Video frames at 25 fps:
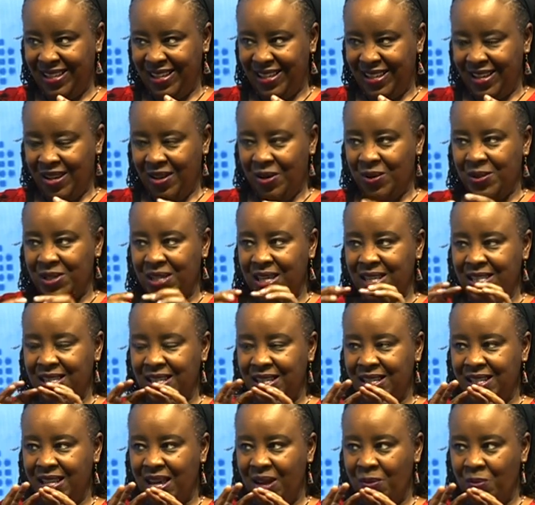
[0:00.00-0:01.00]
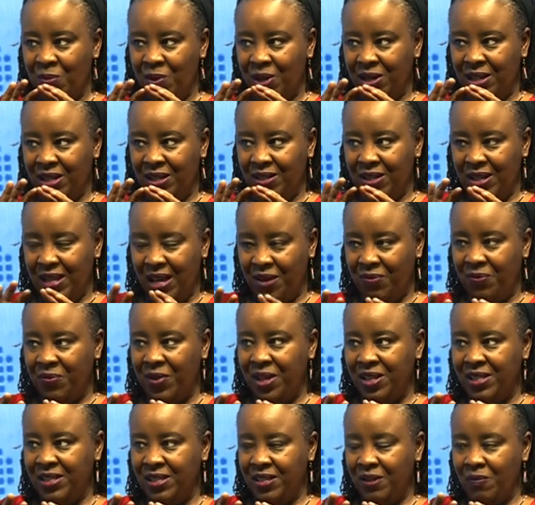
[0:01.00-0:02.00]
because that's a time when it
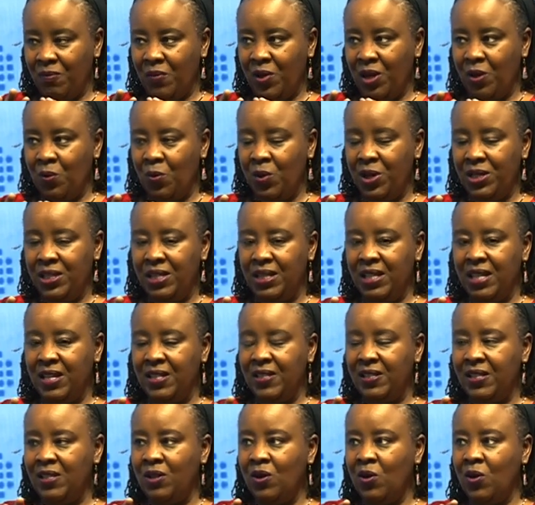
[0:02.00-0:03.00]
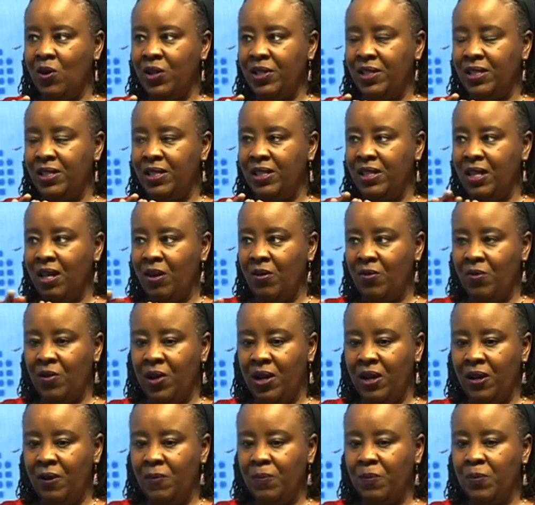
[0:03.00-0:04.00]
affects them. And what it does, it causes
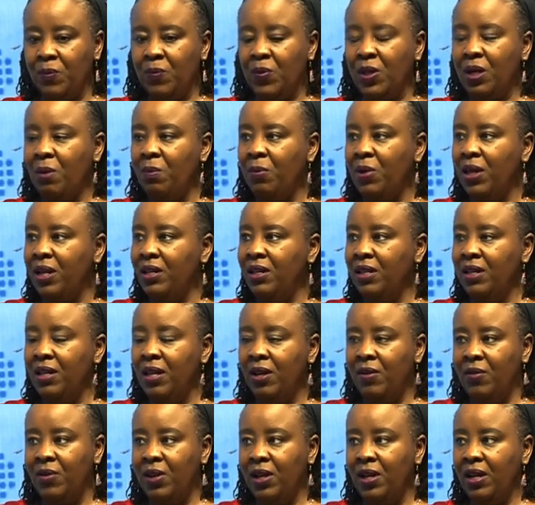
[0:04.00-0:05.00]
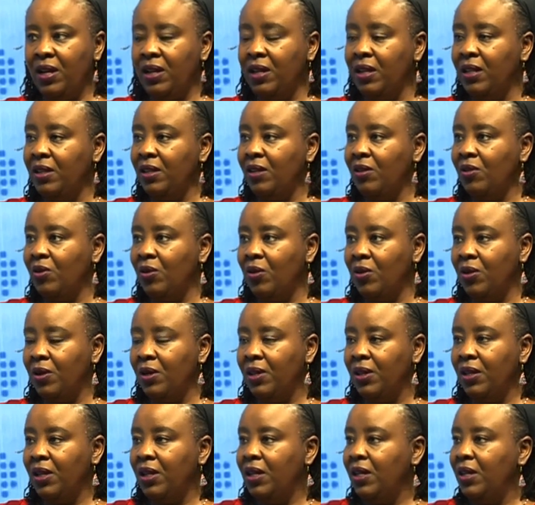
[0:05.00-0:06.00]
diarrhea, bloody diarrhea, and then the dog
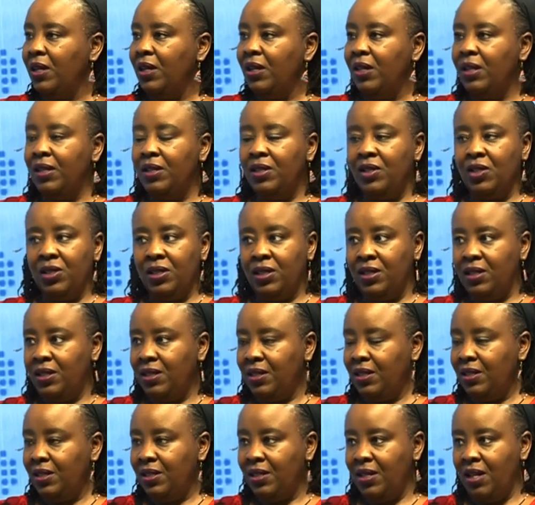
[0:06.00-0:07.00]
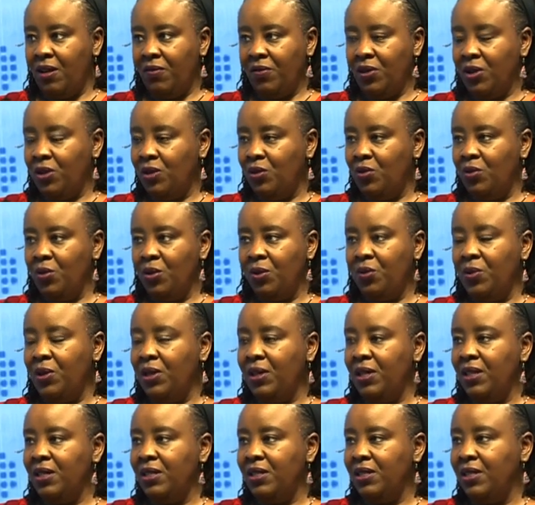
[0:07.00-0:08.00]
just after two or three
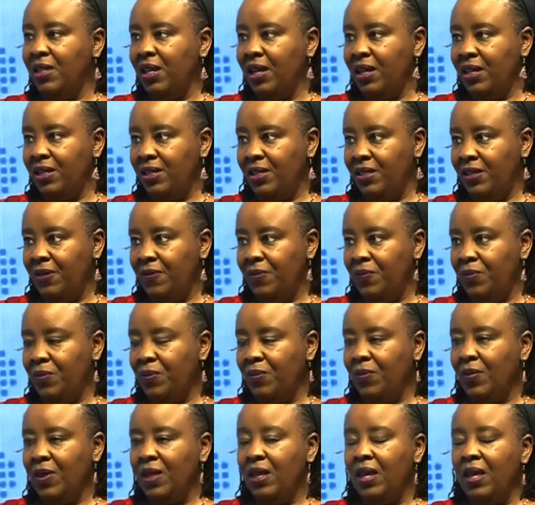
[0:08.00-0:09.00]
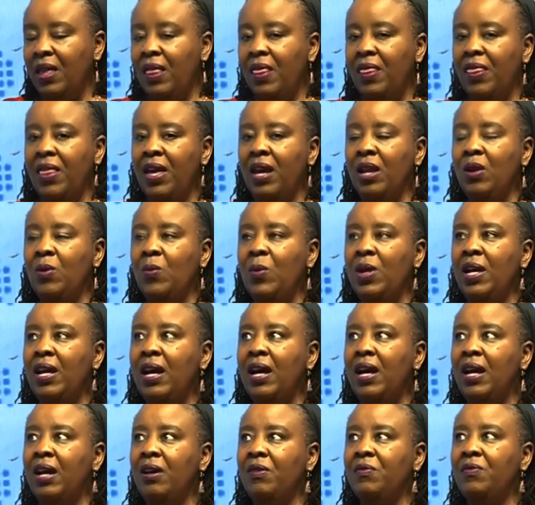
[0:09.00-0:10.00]
days dies. Then we
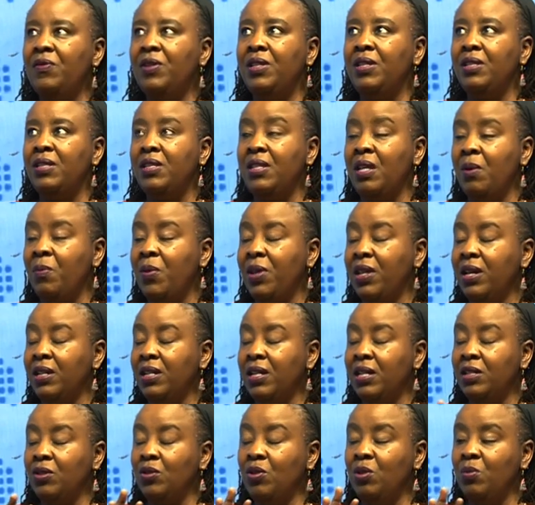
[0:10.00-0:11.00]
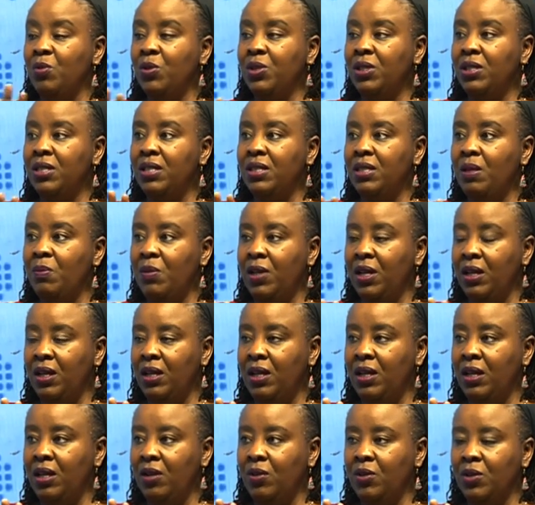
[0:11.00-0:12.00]
have distemper that has almost similar
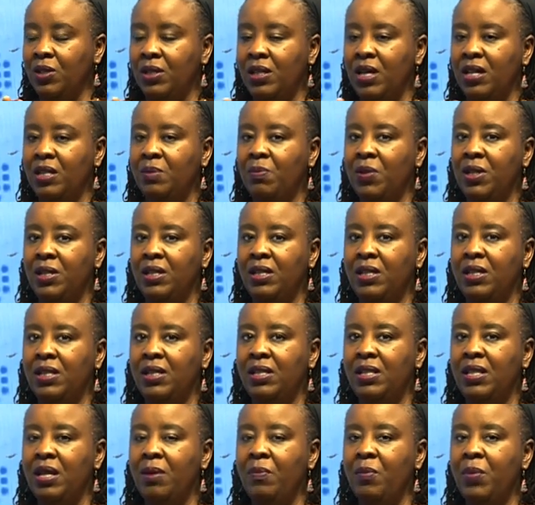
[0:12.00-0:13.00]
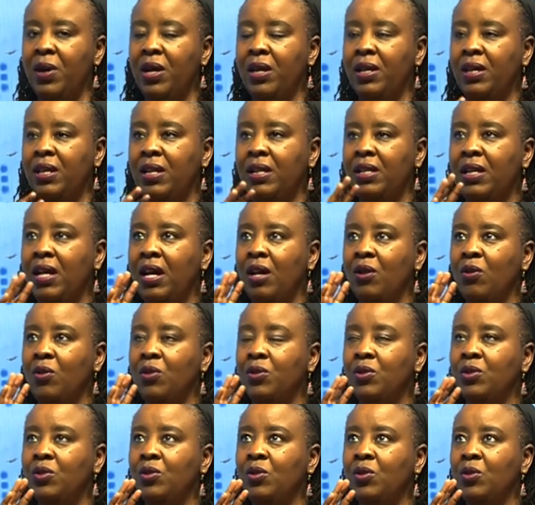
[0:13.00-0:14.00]
clinical signs, but distemper, it can
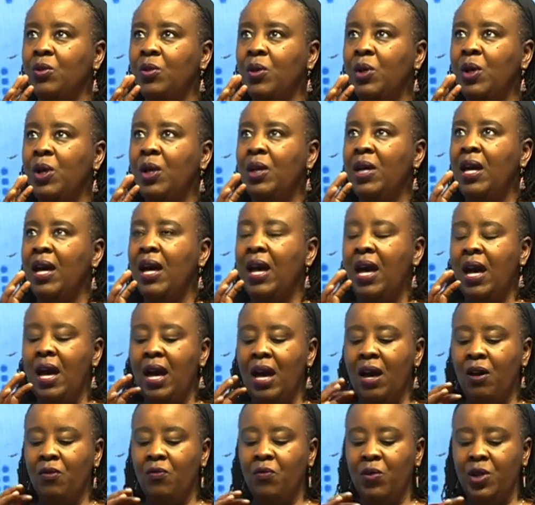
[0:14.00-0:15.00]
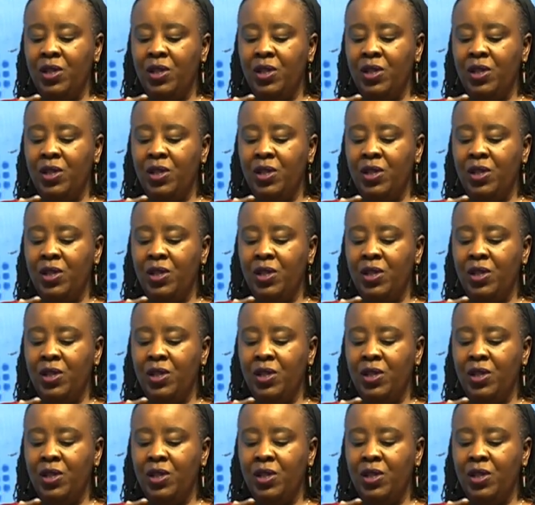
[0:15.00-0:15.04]
also have where you